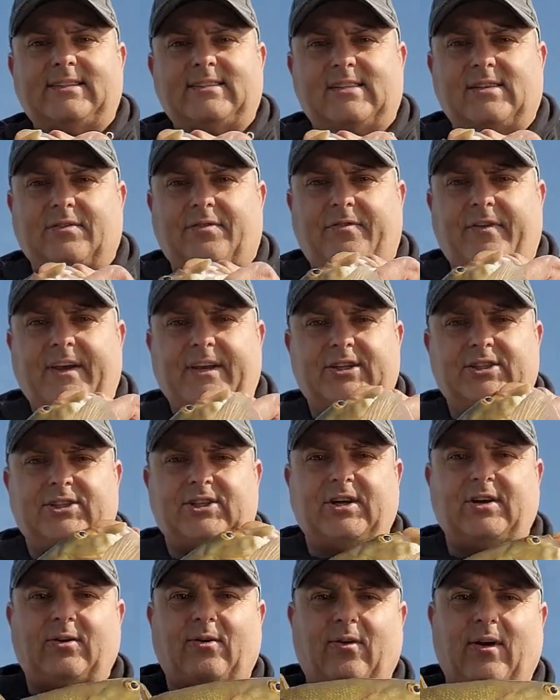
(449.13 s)
the fish
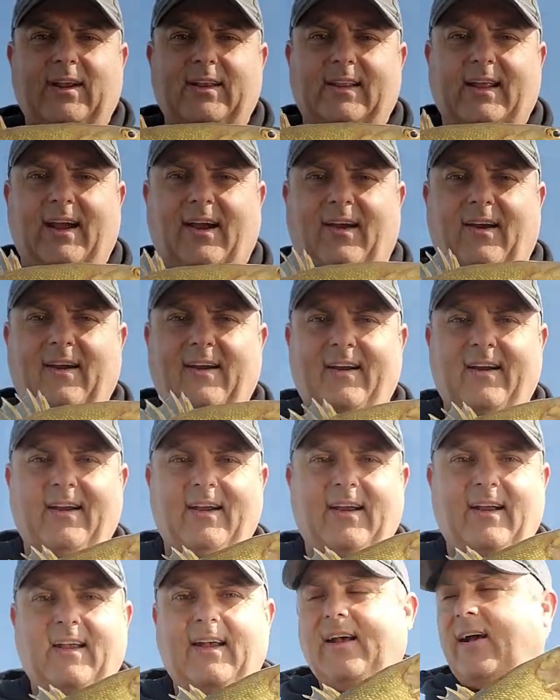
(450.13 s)
right there.
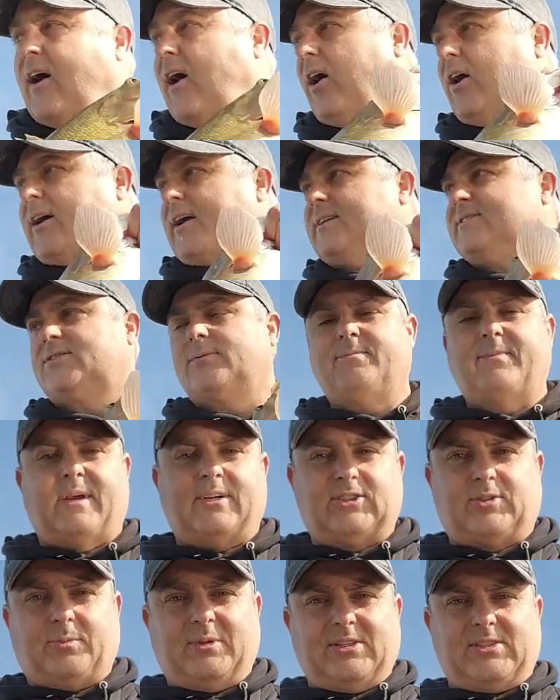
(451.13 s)
I'll get some
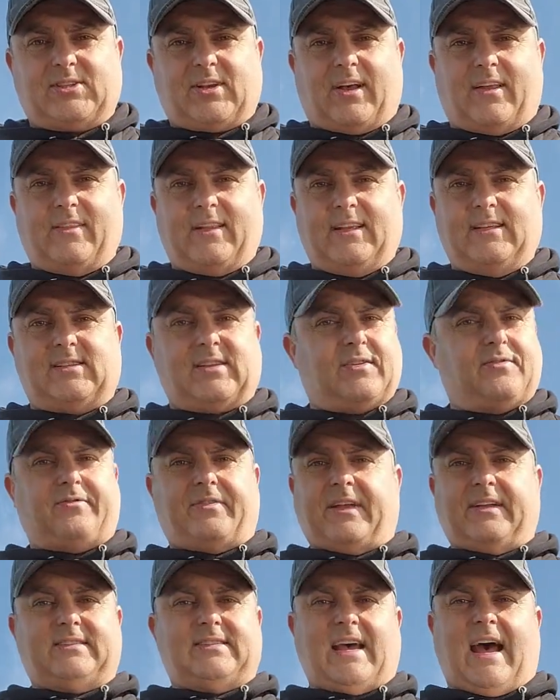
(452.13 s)
measurements on these.
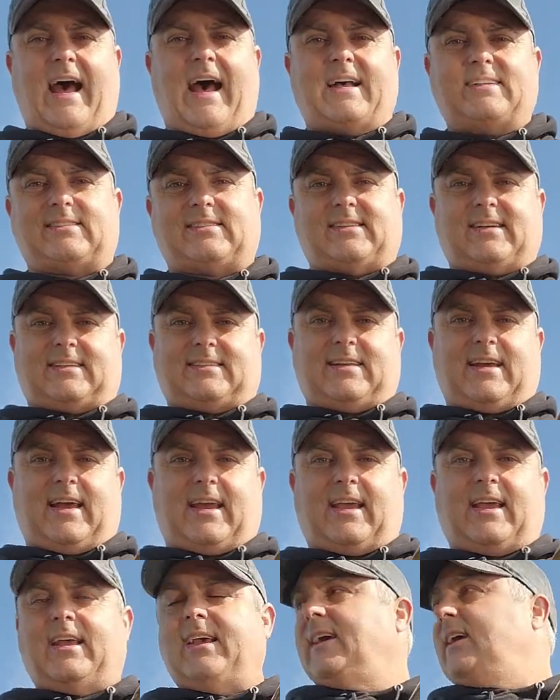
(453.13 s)
Fantastic day.
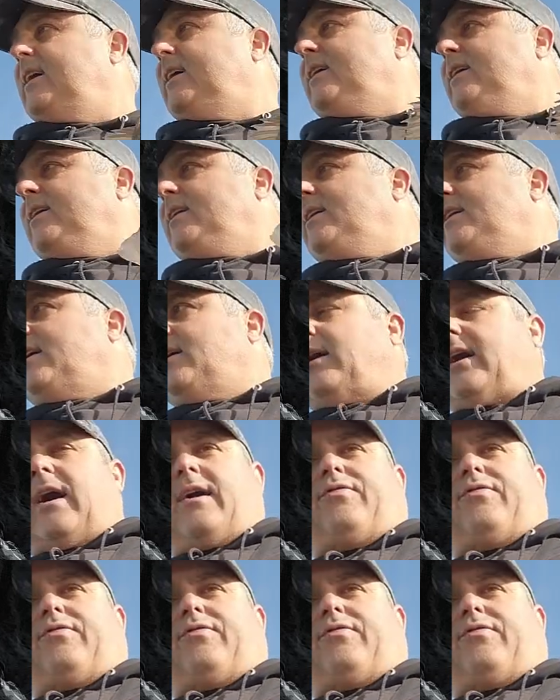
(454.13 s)
I've